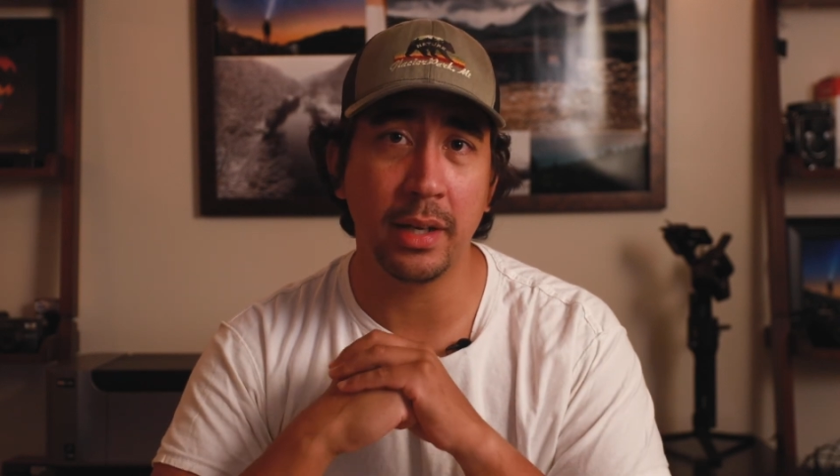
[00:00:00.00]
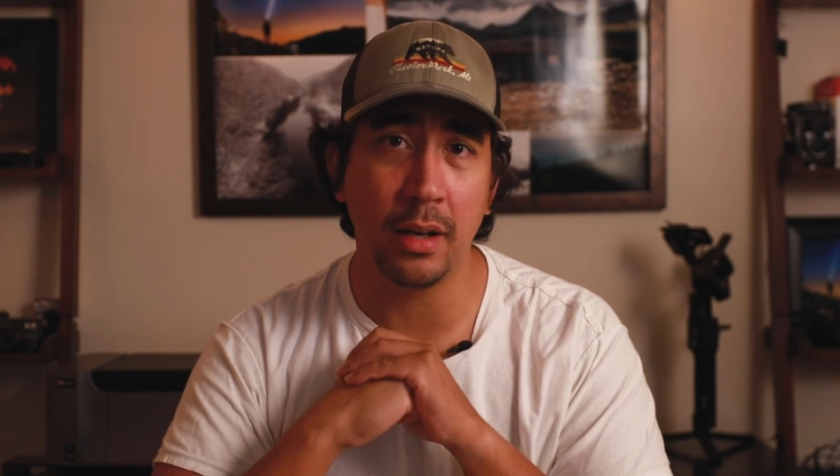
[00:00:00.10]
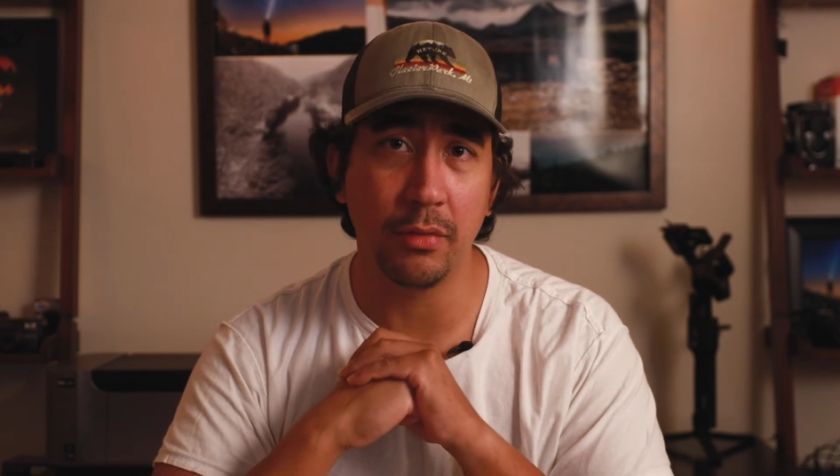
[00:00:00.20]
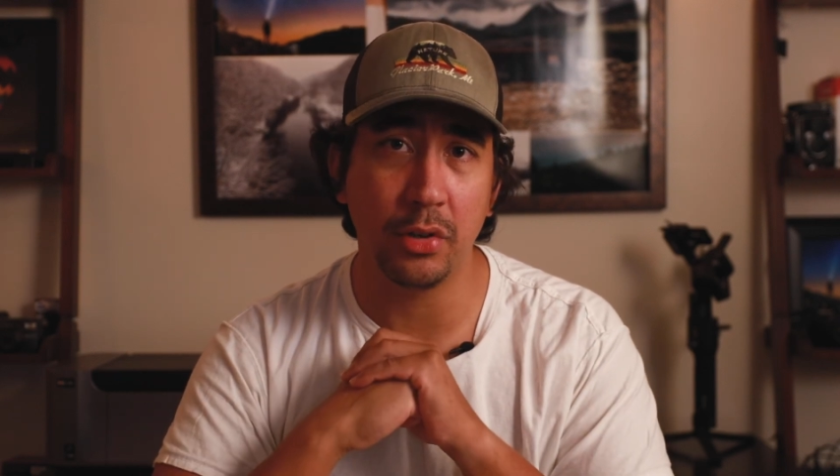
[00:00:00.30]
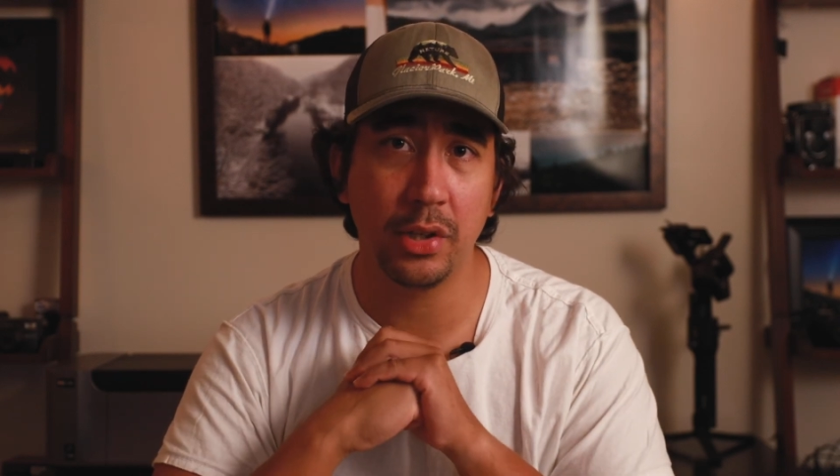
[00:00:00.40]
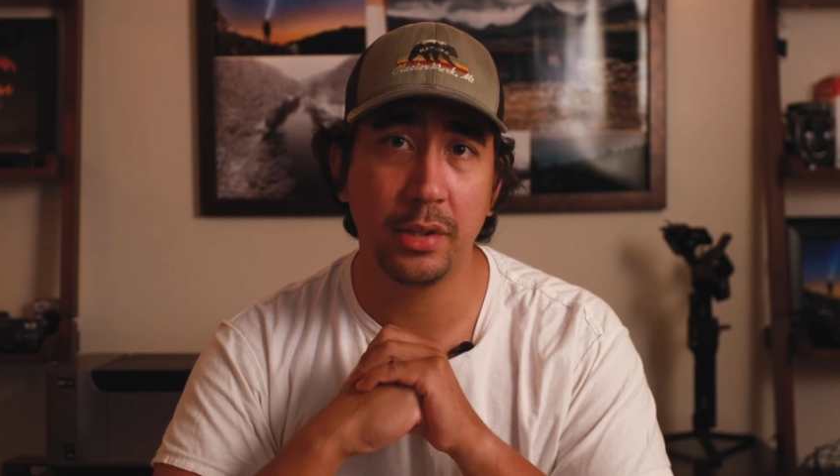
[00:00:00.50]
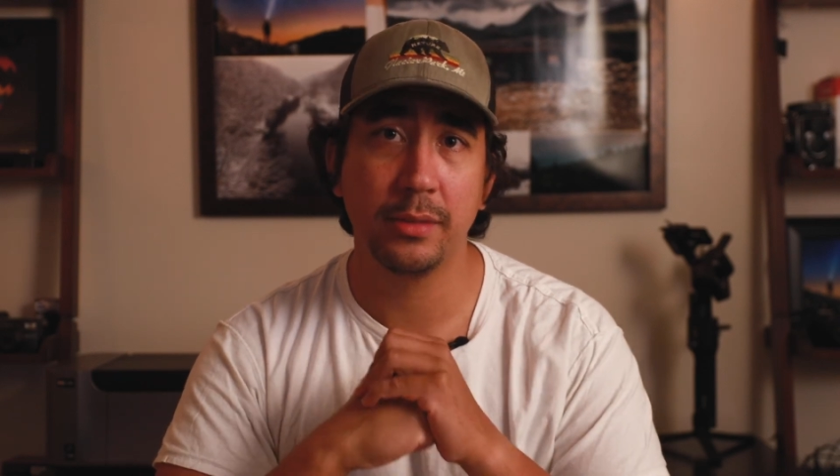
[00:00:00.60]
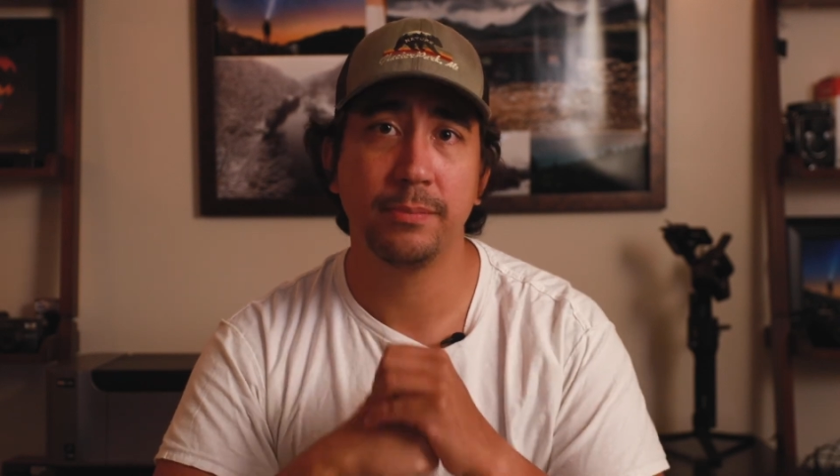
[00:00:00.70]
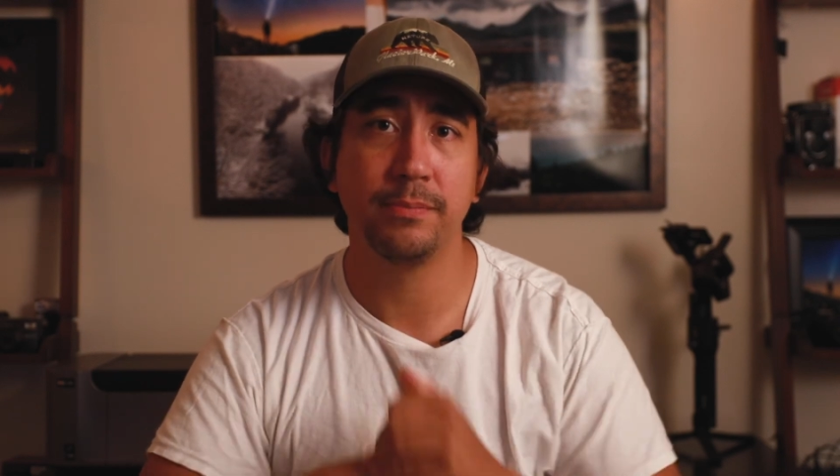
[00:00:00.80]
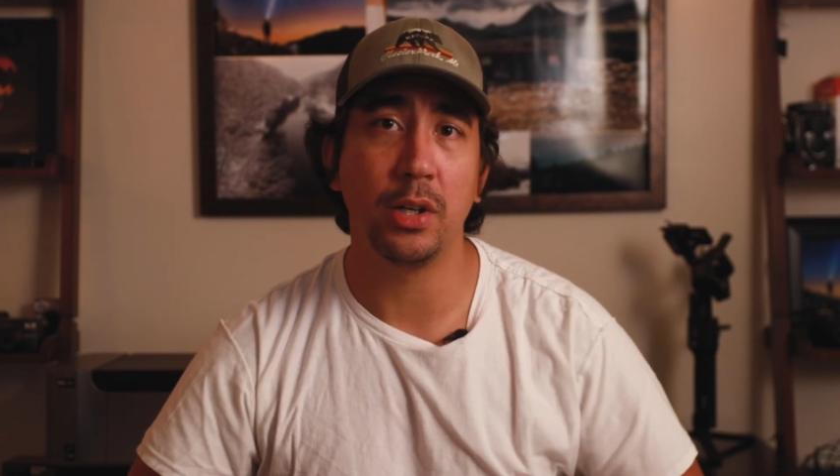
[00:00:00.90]
cover.
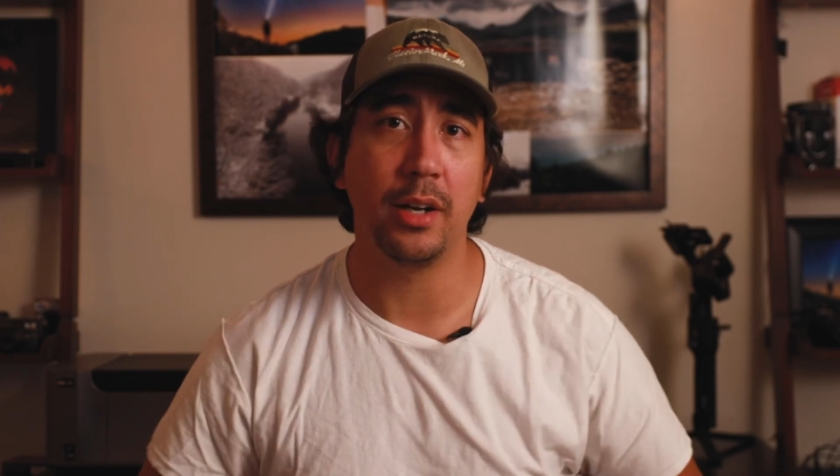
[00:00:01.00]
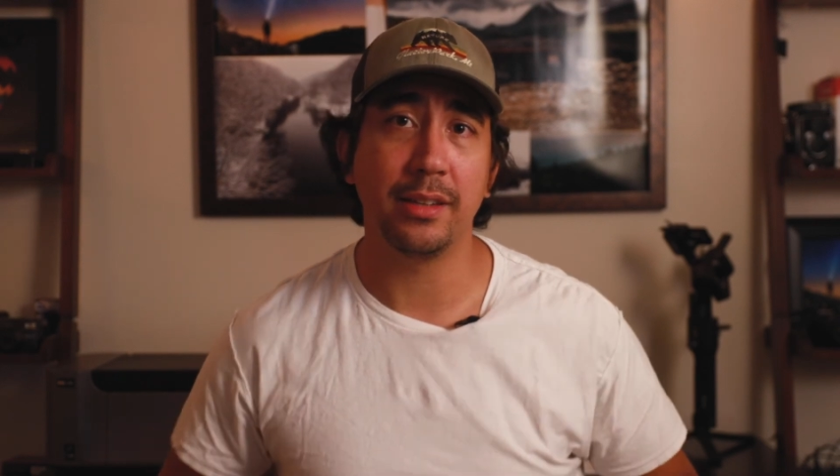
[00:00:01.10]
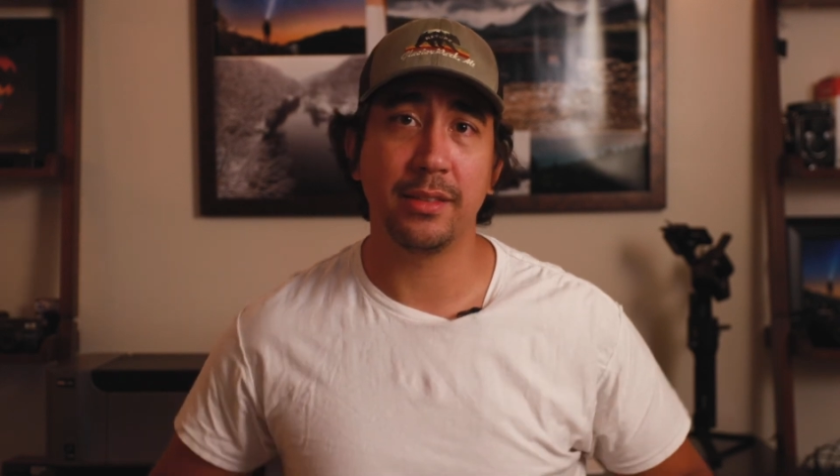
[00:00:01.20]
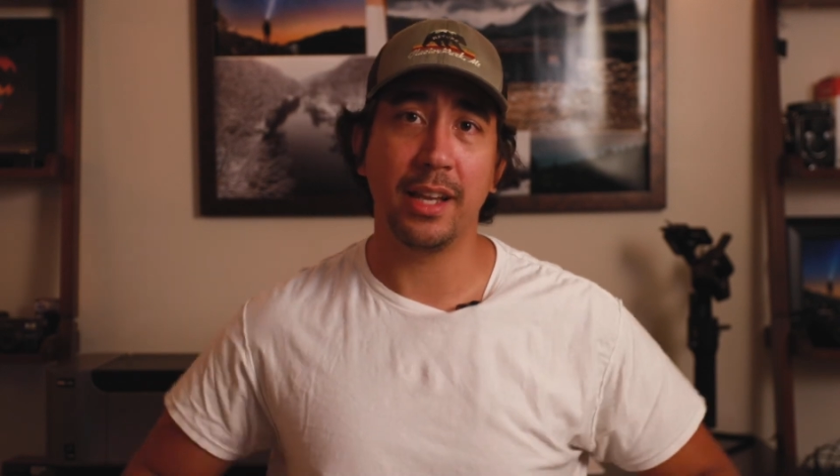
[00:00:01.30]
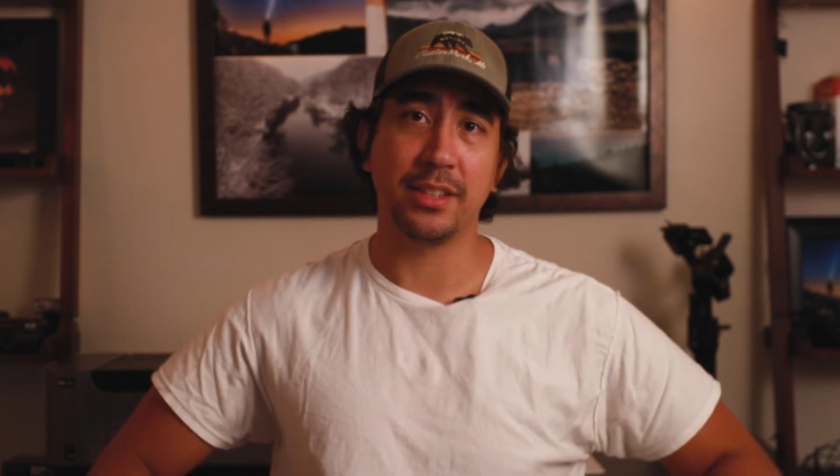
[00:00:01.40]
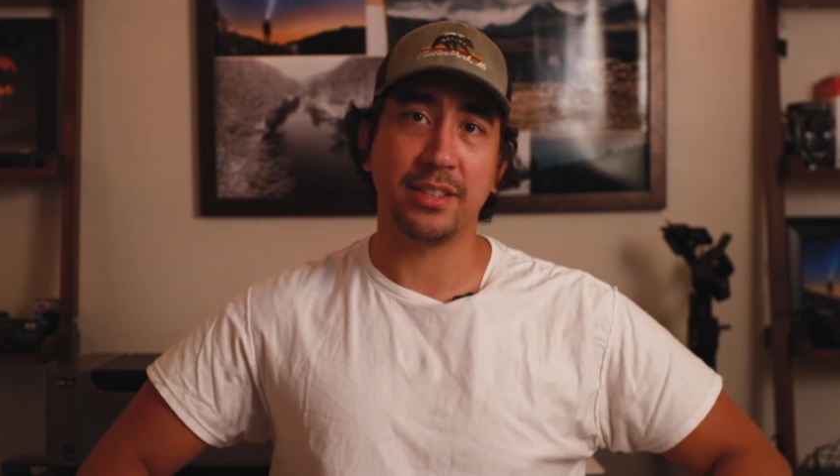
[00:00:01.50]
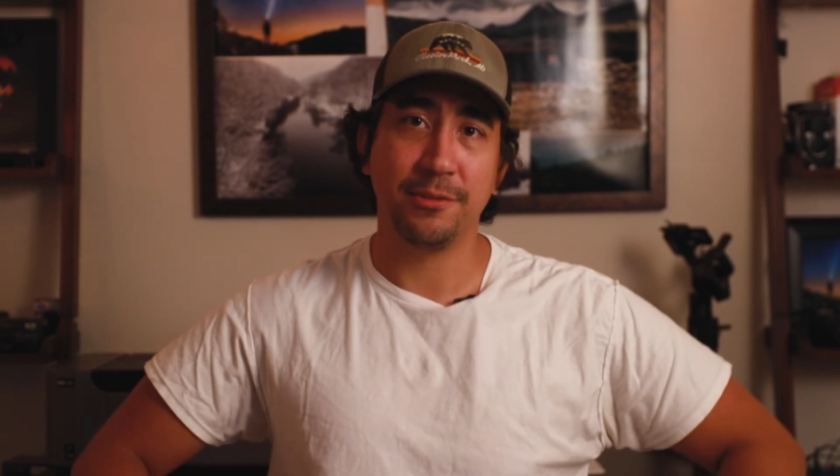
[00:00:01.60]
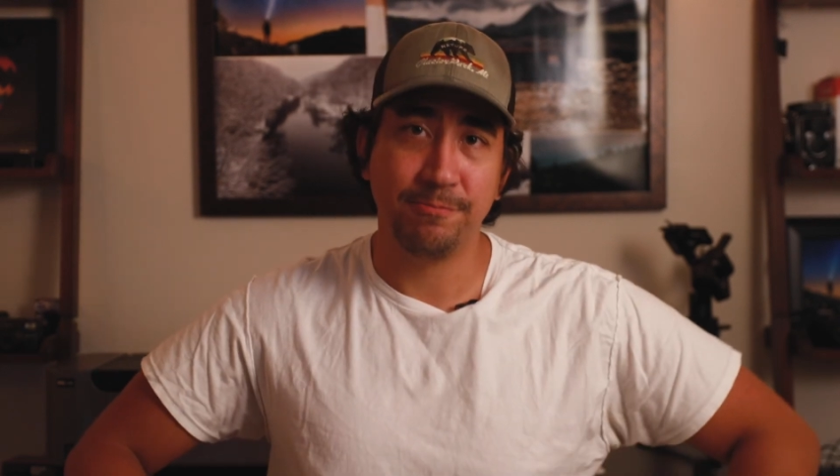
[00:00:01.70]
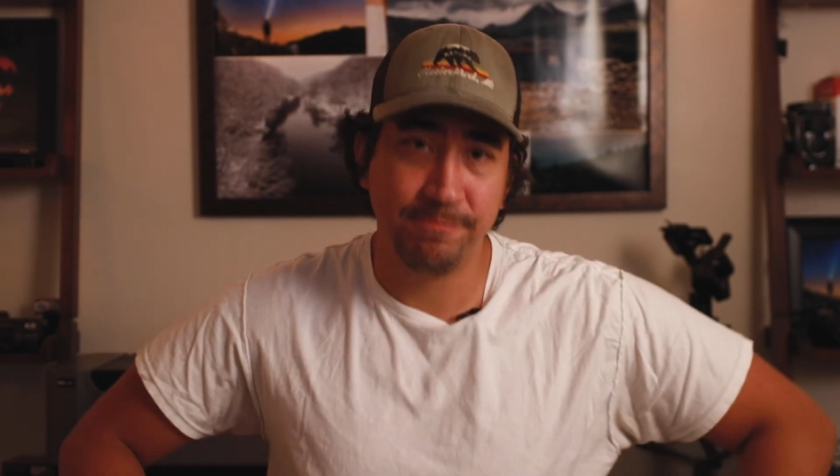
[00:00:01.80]
All right, thanks.